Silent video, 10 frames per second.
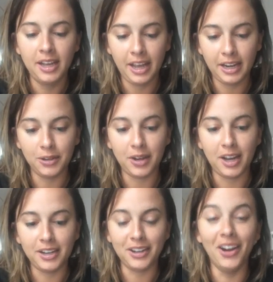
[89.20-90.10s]
And you
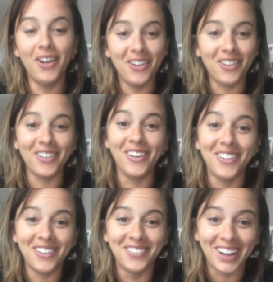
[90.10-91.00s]
kind of know.
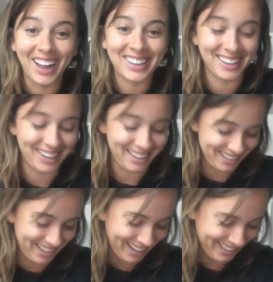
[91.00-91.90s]
Oh my God,
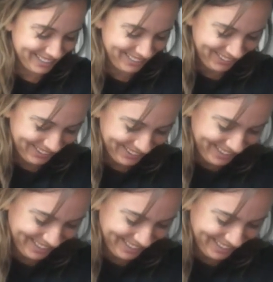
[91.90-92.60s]
Cancer.